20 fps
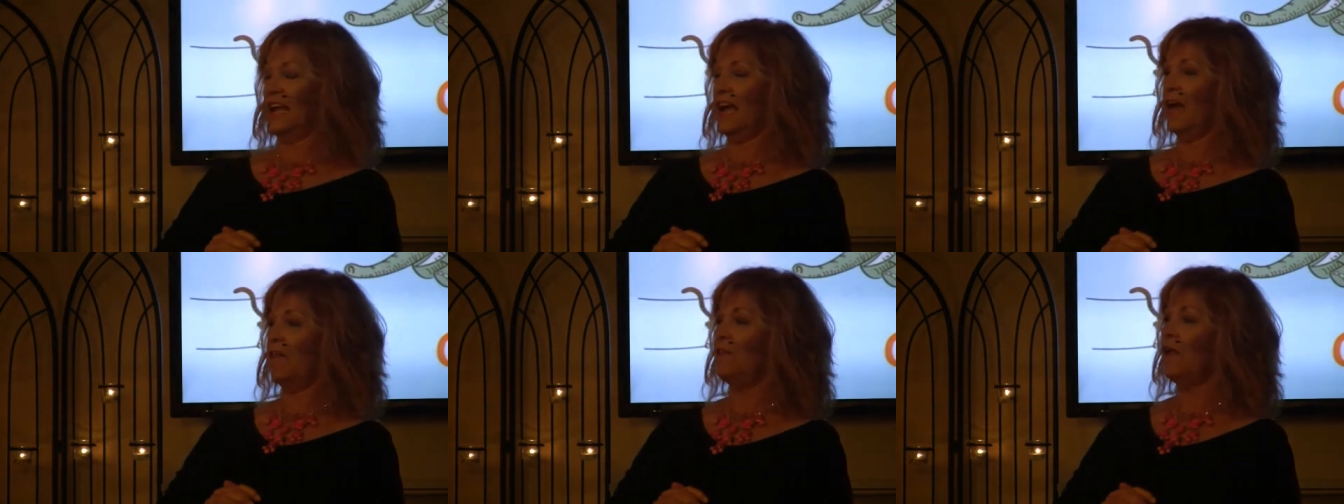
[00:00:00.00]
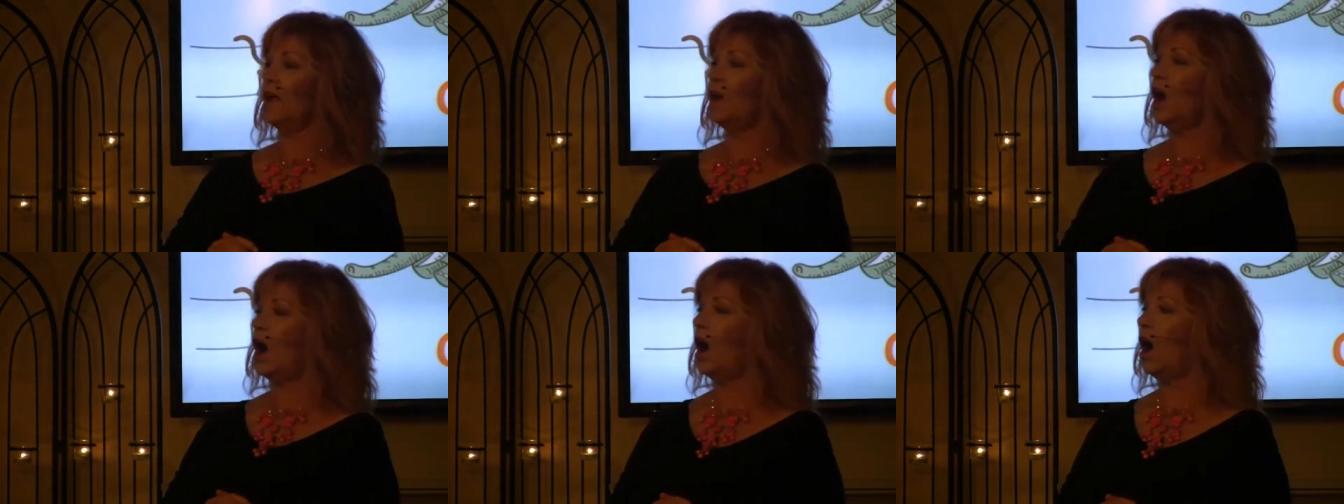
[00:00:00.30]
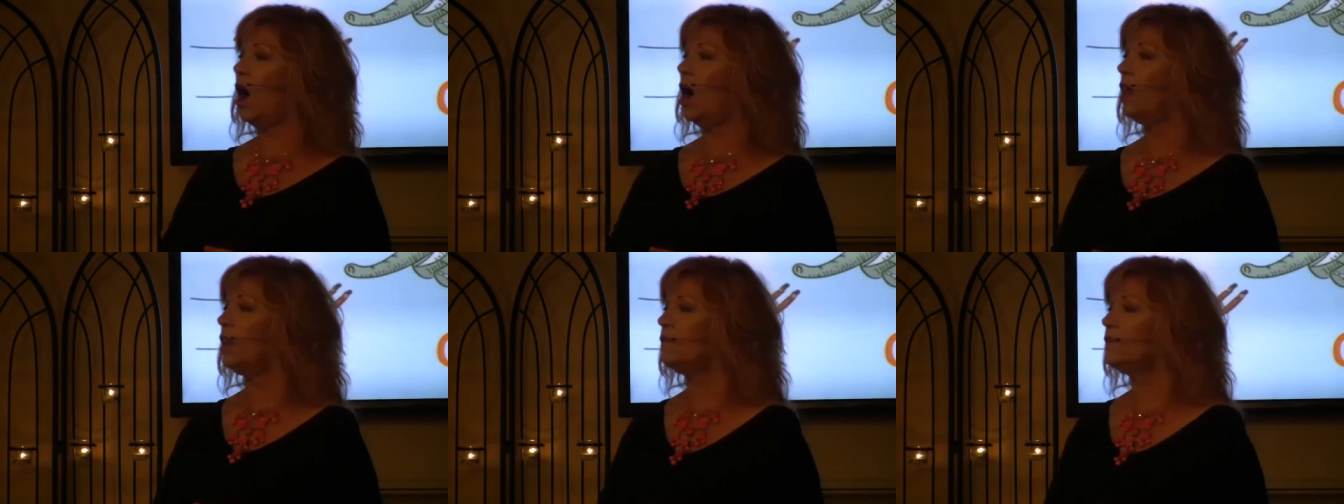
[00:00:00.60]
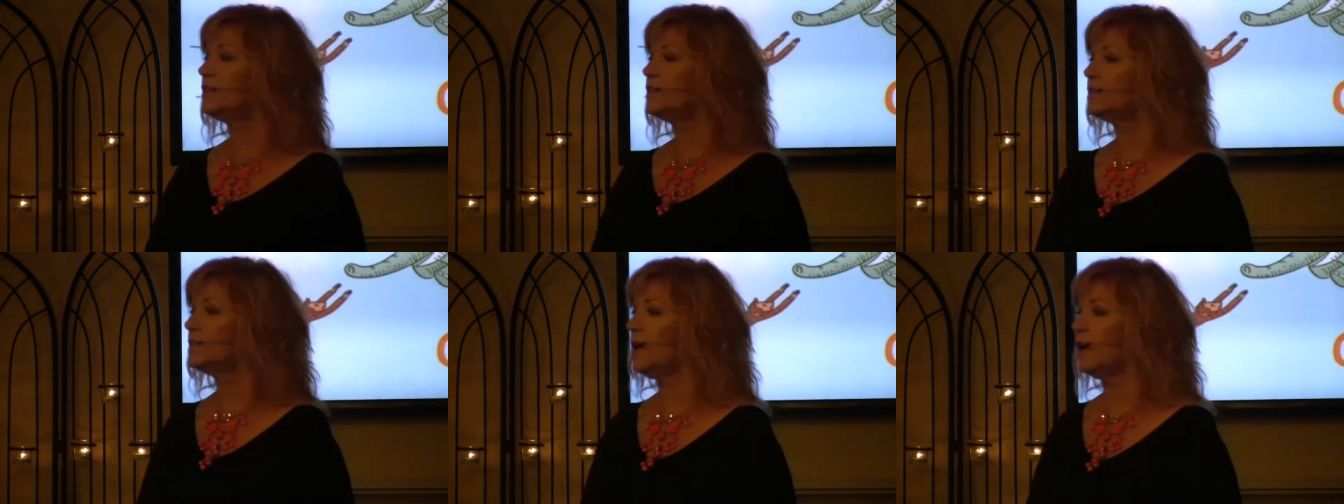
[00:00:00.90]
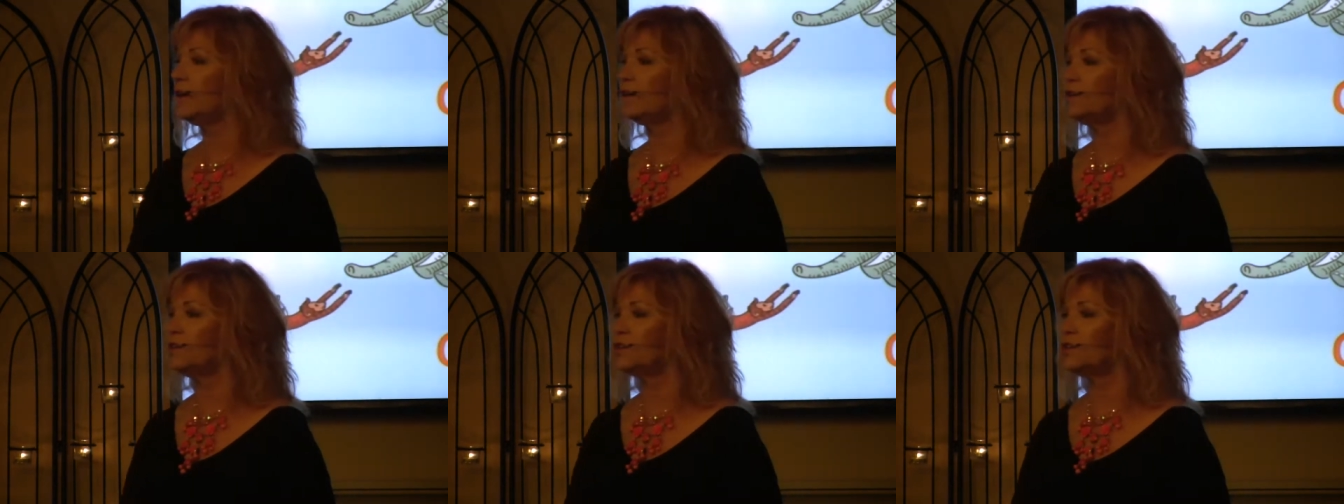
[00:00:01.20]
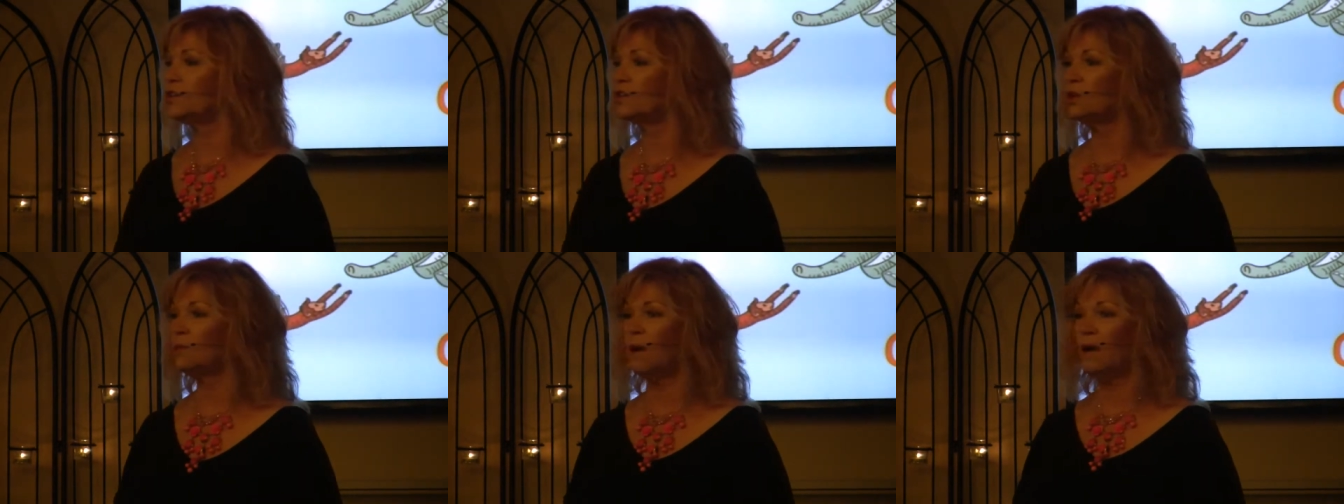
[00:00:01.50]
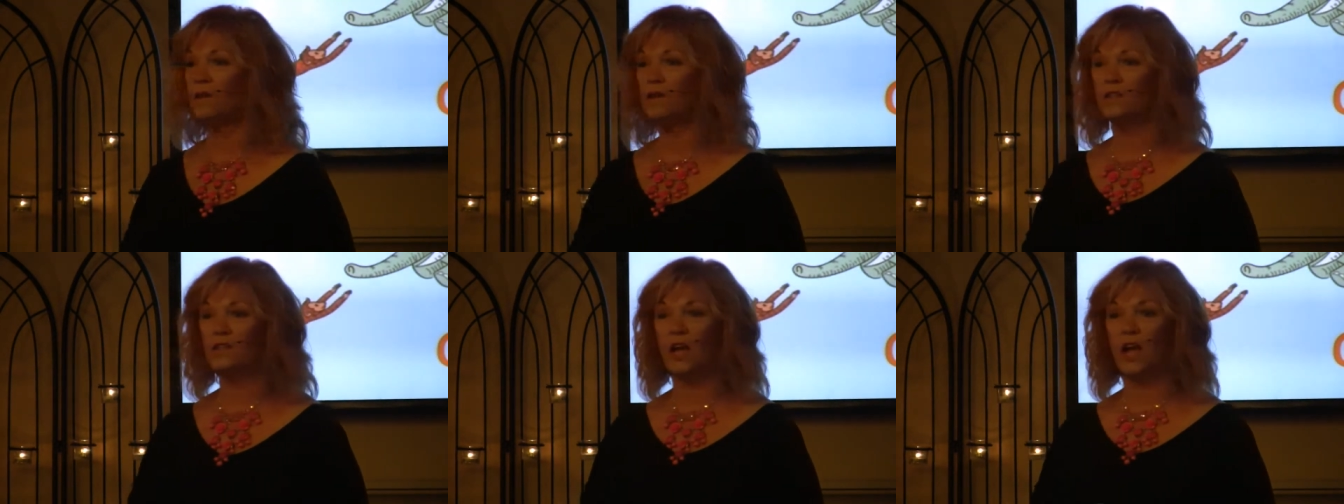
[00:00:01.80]
And then all of a sudden, just
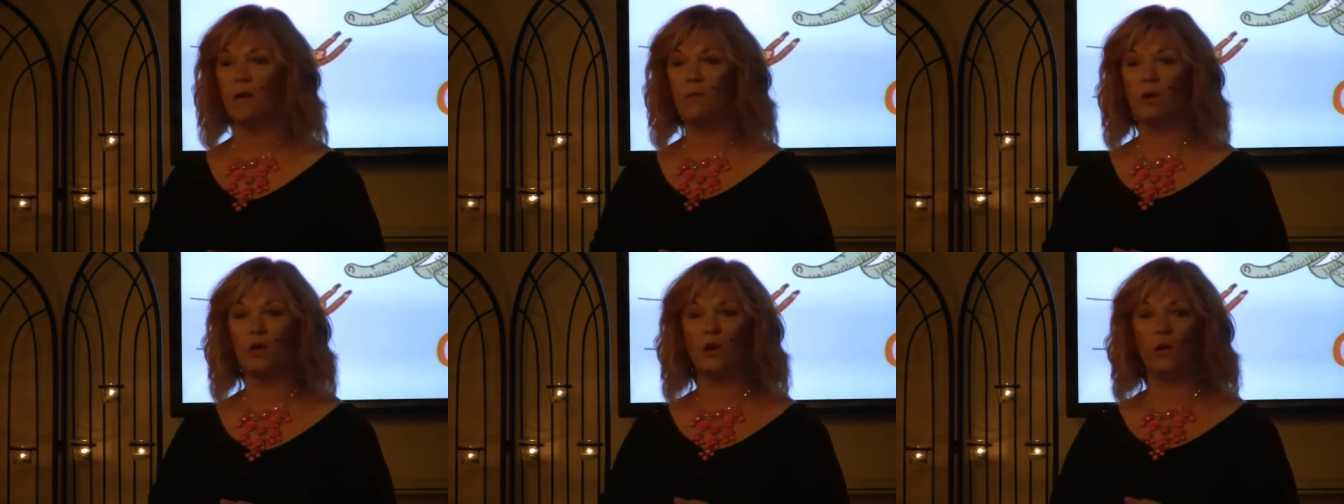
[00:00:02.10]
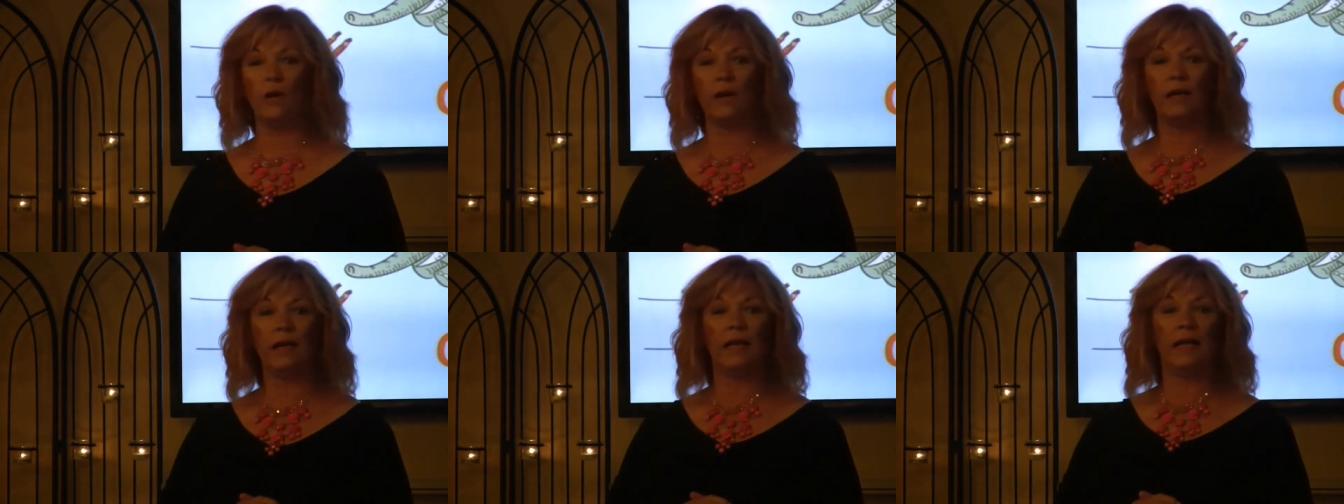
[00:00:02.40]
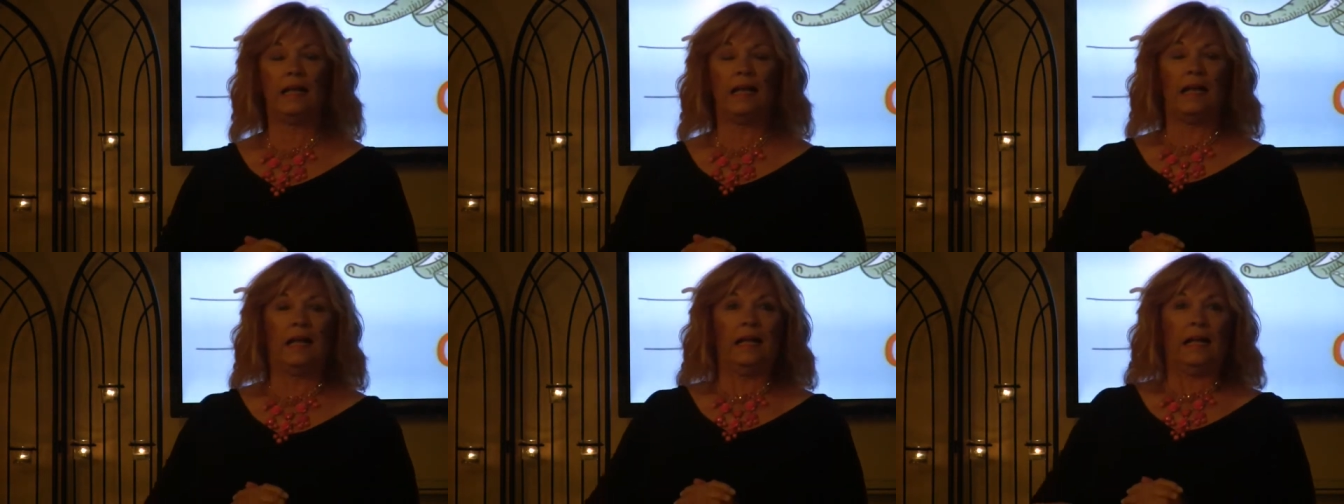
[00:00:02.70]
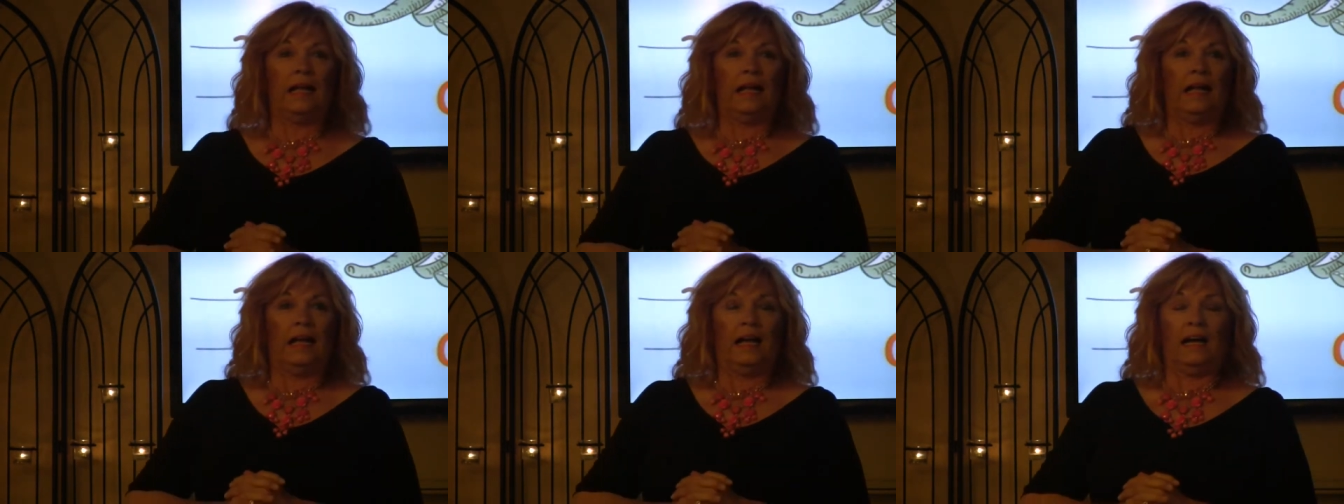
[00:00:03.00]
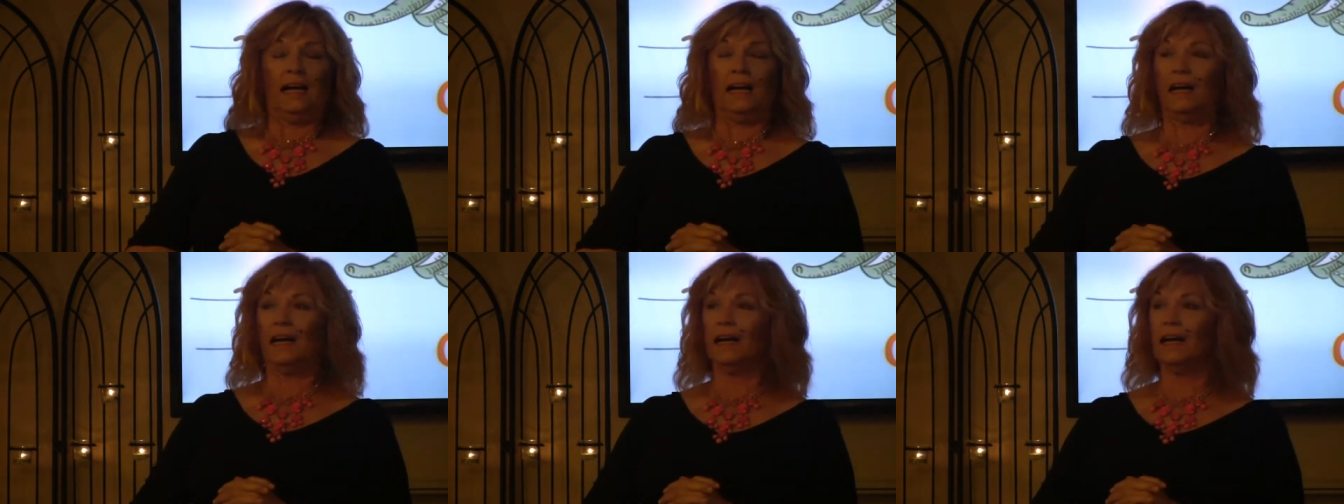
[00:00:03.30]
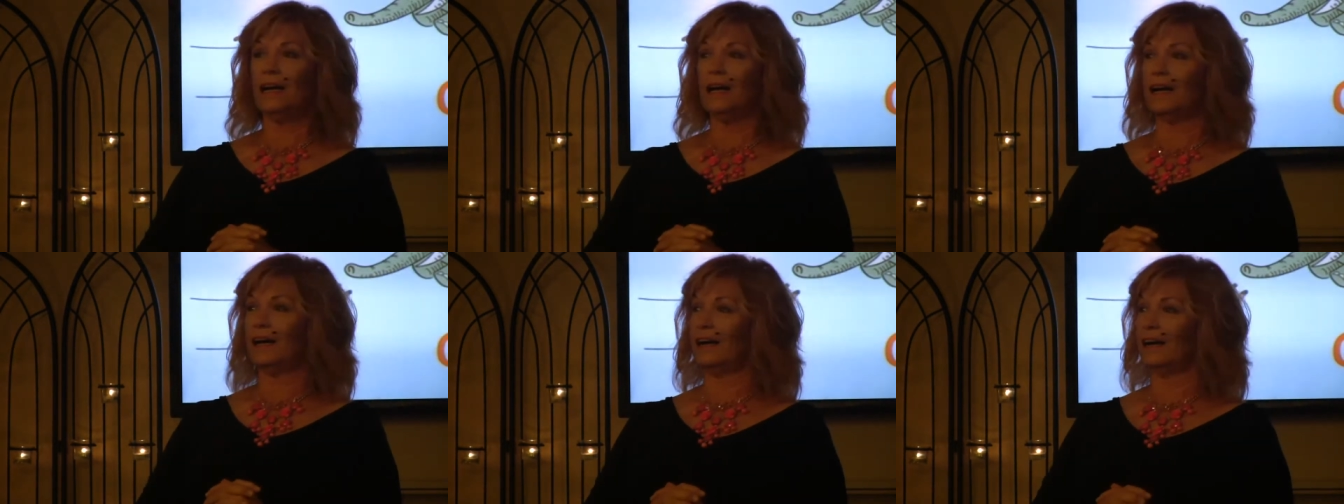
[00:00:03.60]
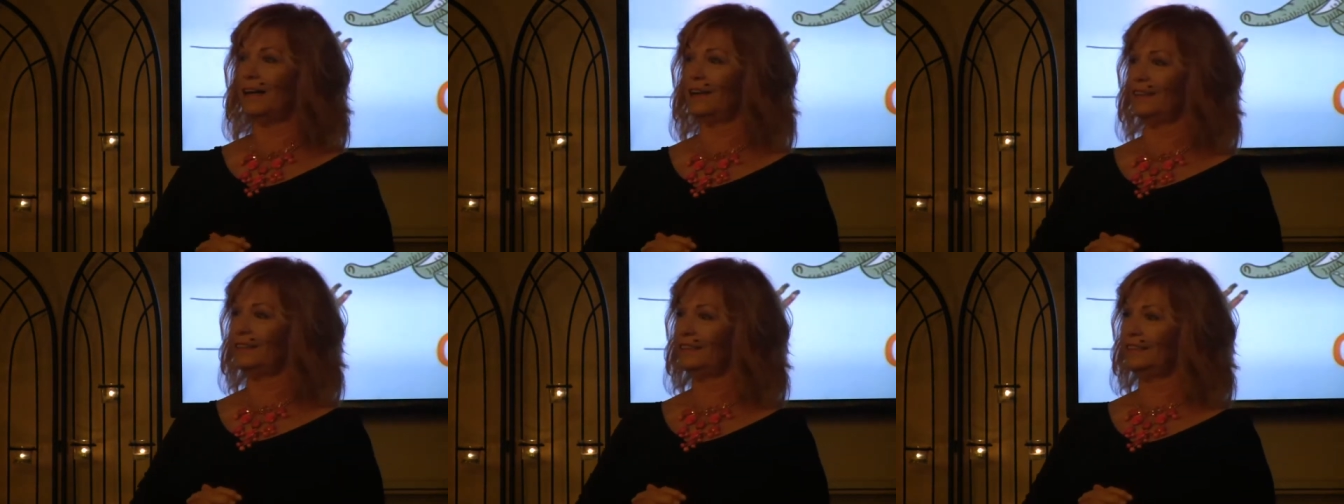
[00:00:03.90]
about the time we're going,
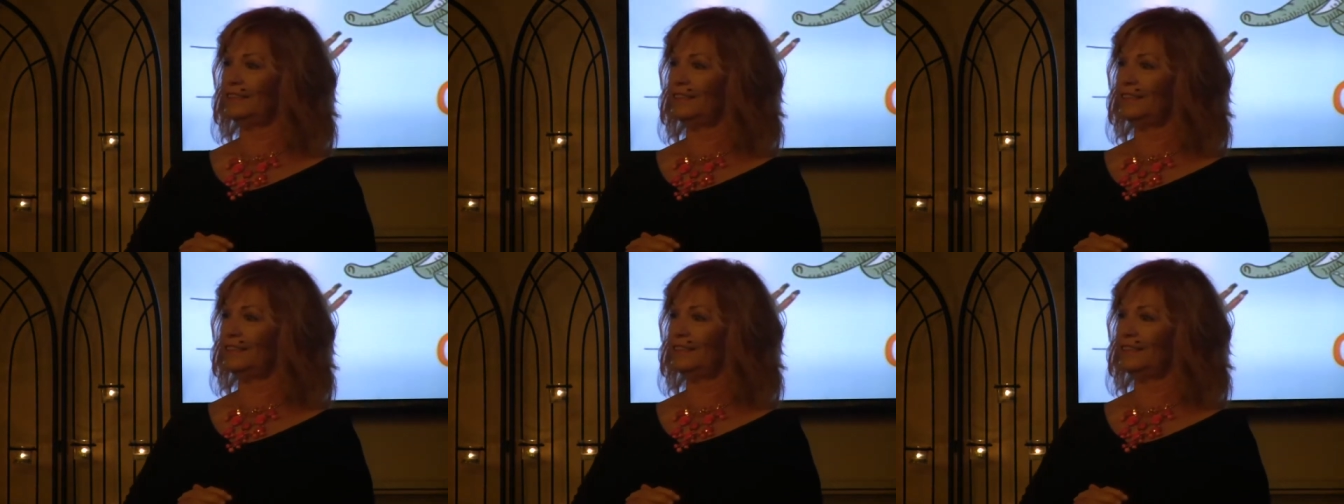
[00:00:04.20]
ah,